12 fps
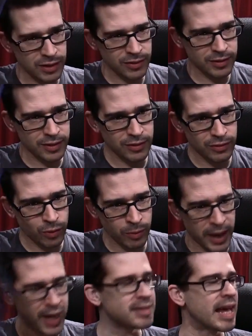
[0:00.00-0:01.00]
This is, this is
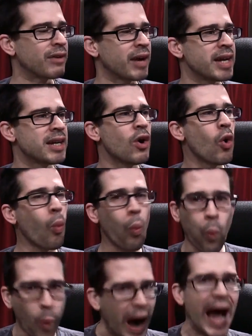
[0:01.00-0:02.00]
where my head's at, right?
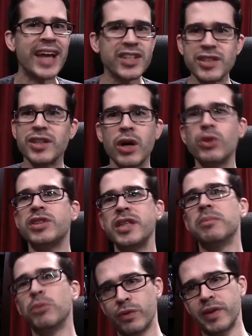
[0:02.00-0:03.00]
Why just go
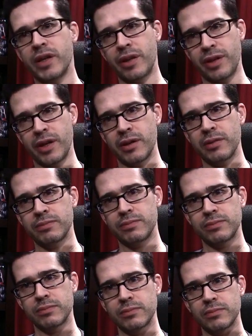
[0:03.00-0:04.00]
see a movie in a theater
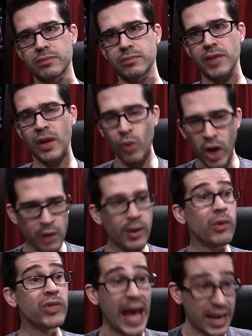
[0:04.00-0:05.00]
and walk
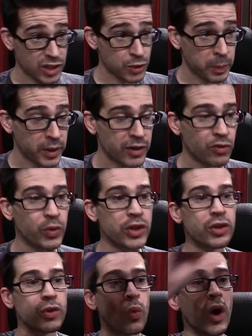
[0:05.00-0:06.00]
away with that experience
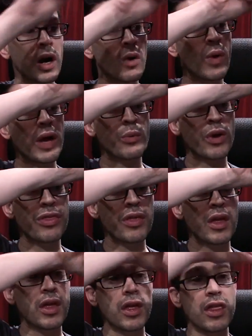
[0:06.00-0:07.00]
when you could walk away
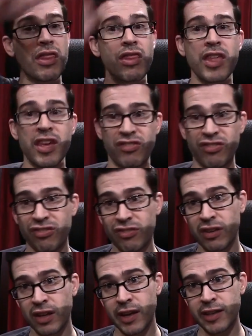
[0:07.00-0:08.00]
with
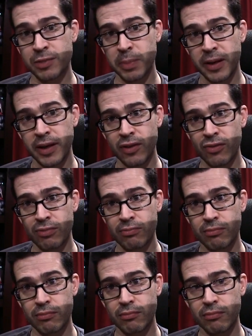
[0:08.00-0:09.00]
this experience?